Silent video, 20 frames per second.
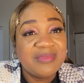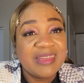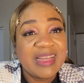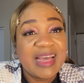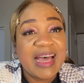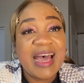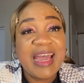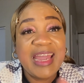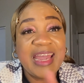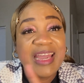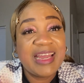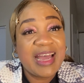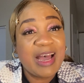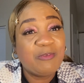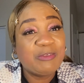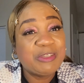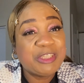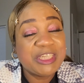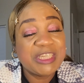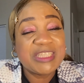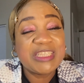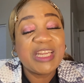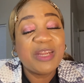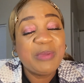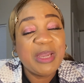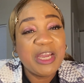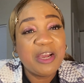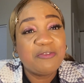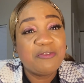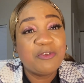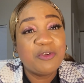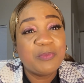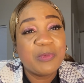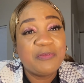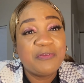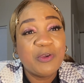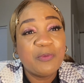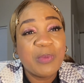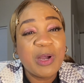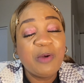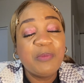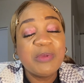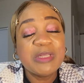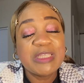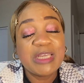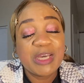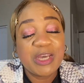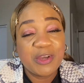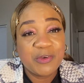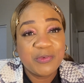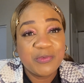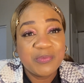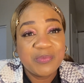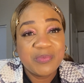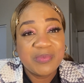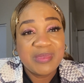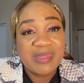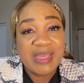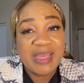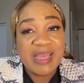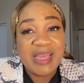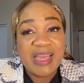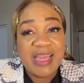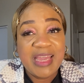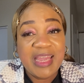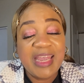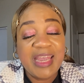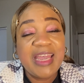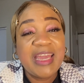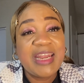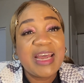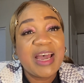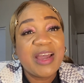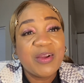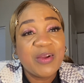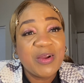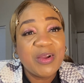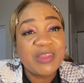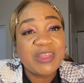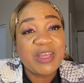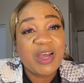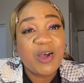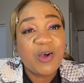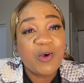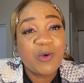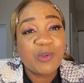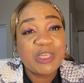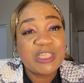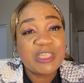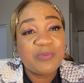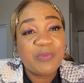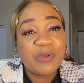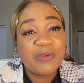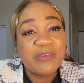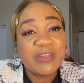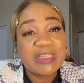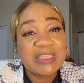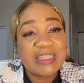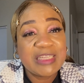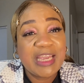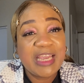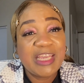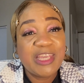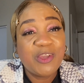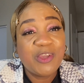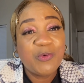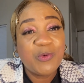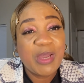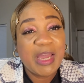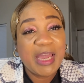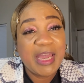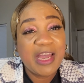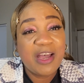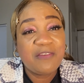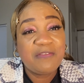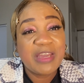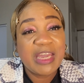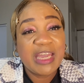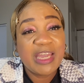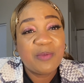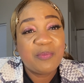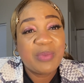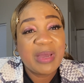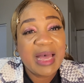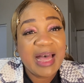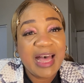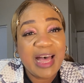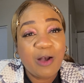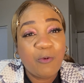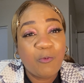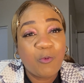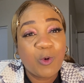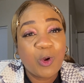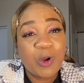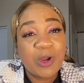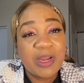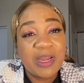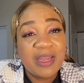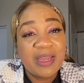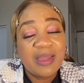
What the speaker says: I was just in the bathroom a few moments ago, and I heard the Holy Spirit say, you have a power